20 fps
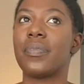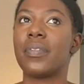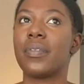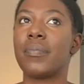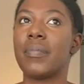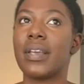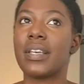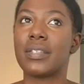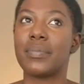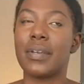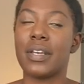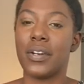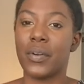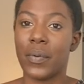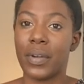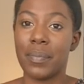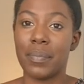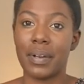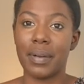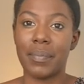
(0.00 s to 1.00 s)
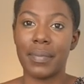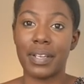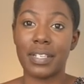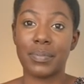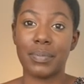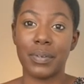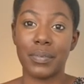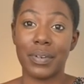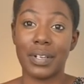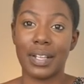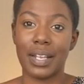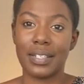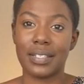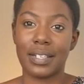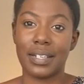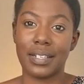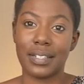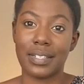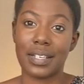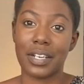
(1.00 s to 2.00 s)
Makes me annoyed, but it makes me realize
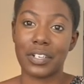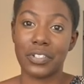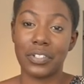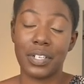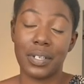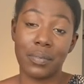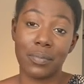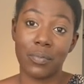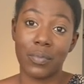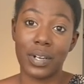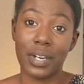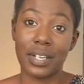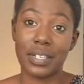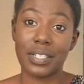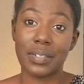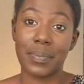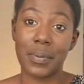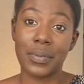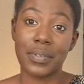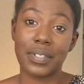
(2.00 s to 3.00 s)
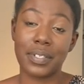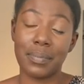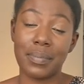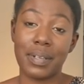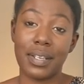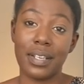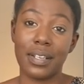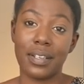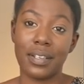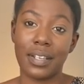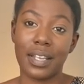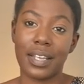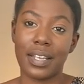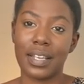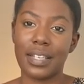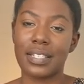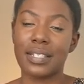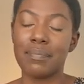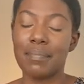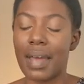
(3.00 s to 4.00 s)
that it's actually what it's supposed to be. Like,
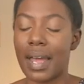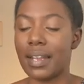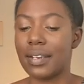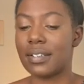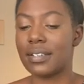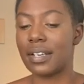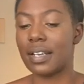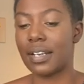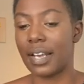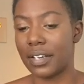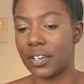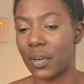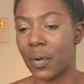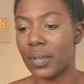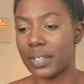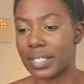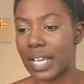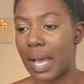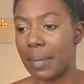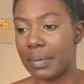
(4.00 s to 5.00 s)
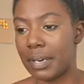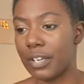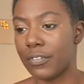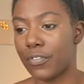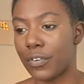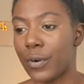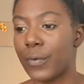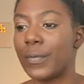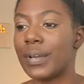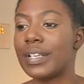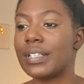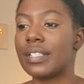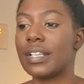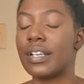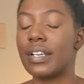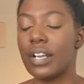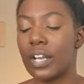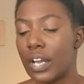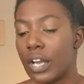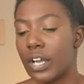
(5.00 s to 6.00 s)
it's meant, I know it's happening for a
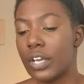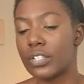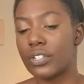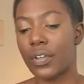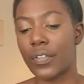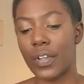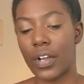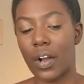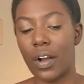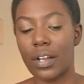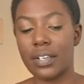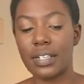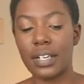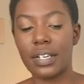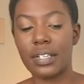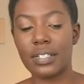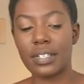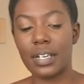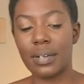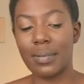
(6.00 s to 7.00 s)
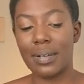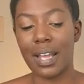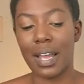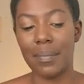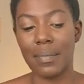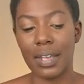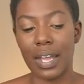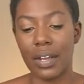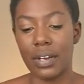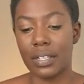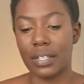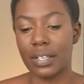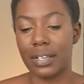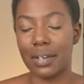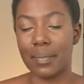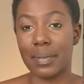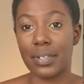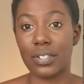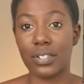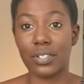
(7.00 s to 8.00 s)
reason. So the content is going to be coming out a little
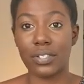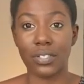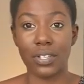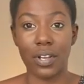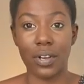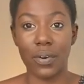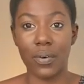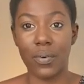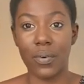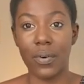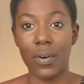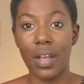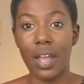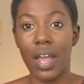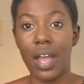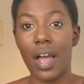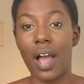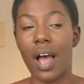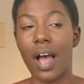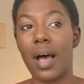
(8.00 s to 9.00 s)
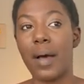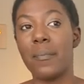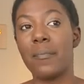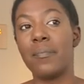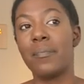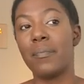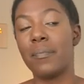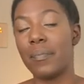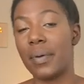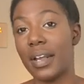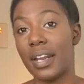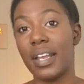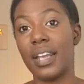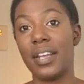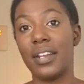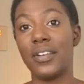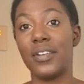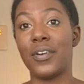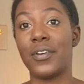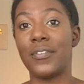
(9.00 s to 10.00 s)
bit slow, but
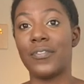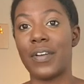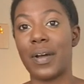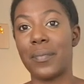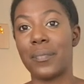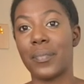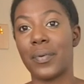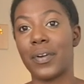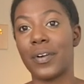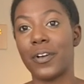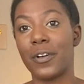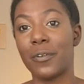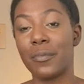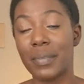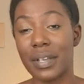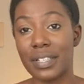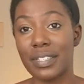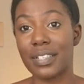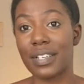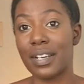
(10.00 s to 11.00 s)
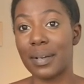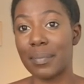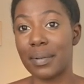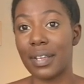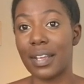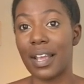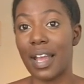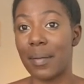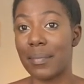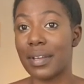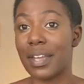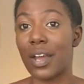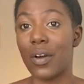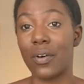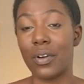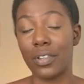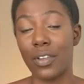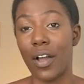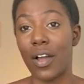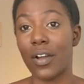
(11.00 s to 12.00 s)
in November it's going to be coming out
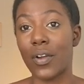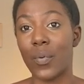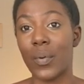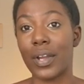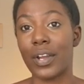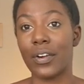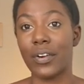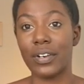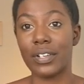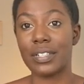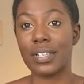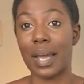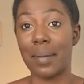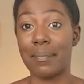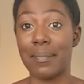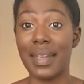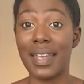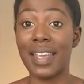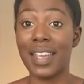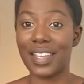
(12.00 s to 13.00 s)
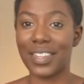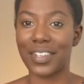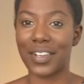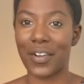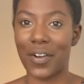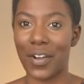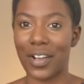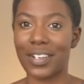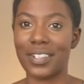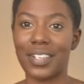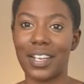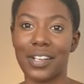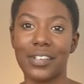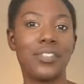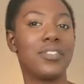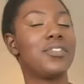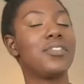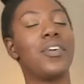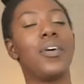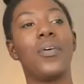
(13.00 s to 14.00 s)
a lot quicker. I'm making the
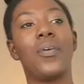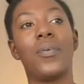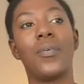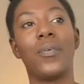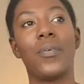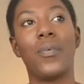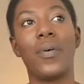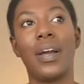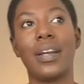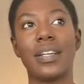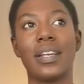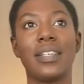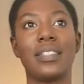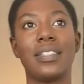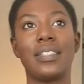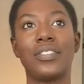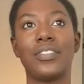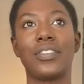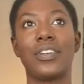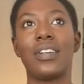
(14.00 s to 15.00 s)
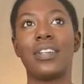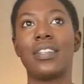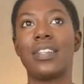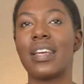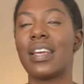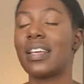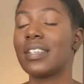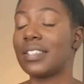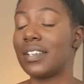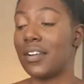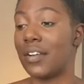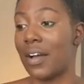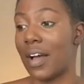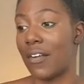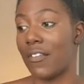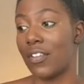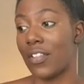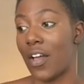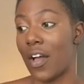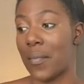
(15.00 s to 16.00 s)
content, so I guess it's a good thing because then I'll
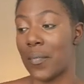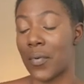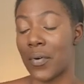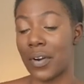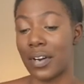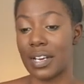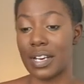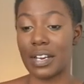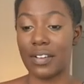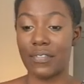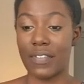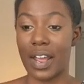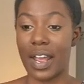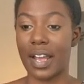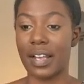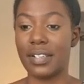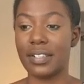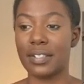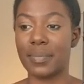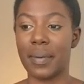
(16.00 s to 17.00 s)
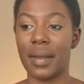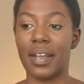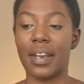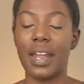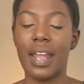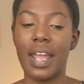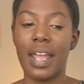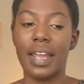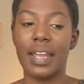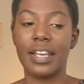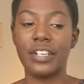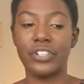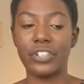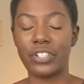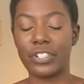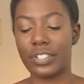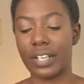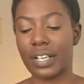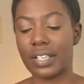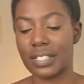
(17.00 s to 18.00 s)
have a lot more in advance. But it
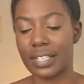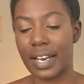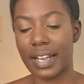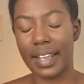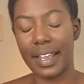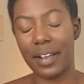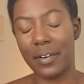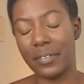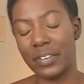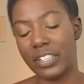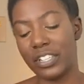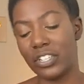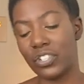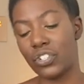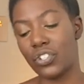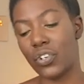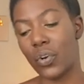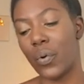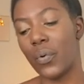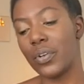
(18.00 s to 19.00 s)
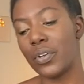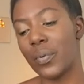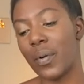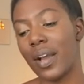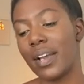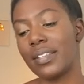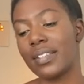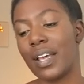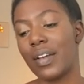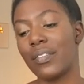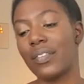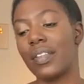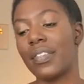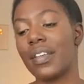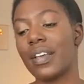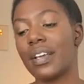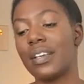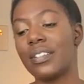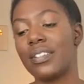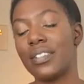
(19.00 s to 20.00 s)
just sucks that I can't really show you guys
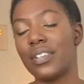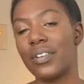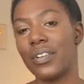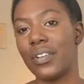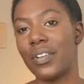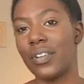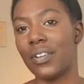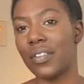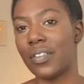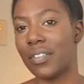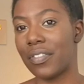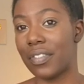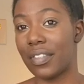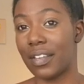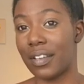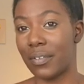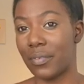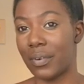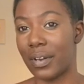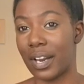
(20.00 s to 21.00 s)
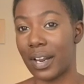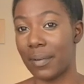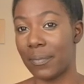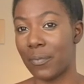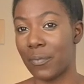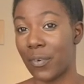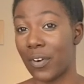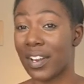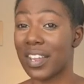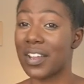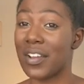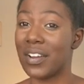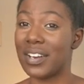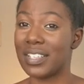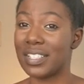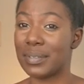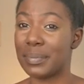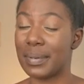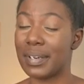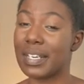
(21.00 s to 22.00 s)
everything until what I'm working on
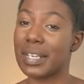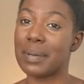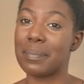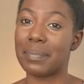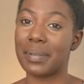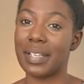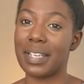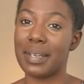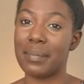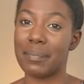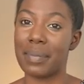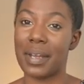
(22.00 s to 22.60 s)
has been complete.